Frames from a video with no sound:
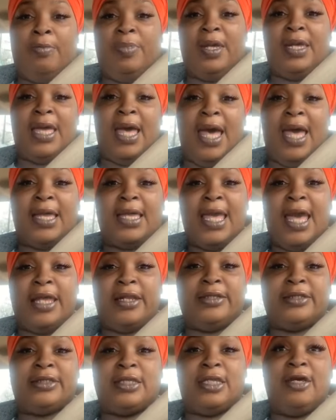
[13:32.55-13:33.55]
But God
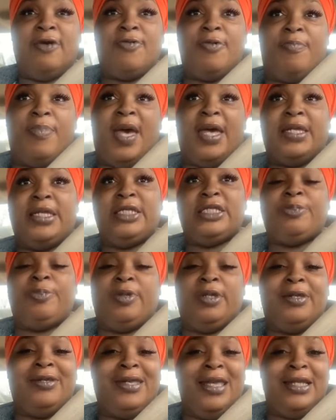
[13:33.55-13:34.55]
got us covered by his
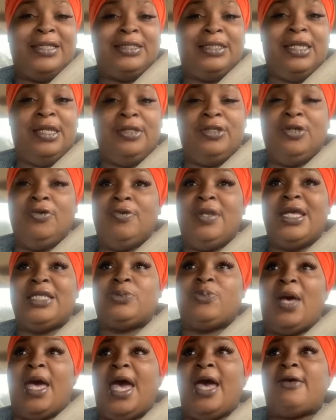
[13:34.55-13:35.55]
blood. Yes, he do.
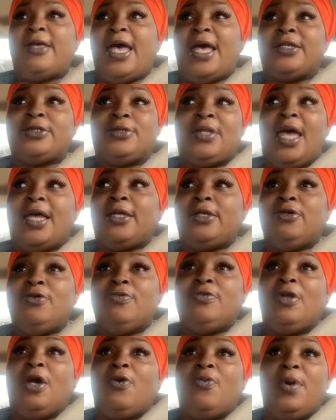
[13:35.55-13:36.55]
That's why
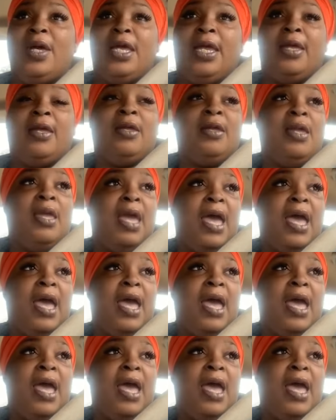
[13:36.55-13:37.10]
you know what?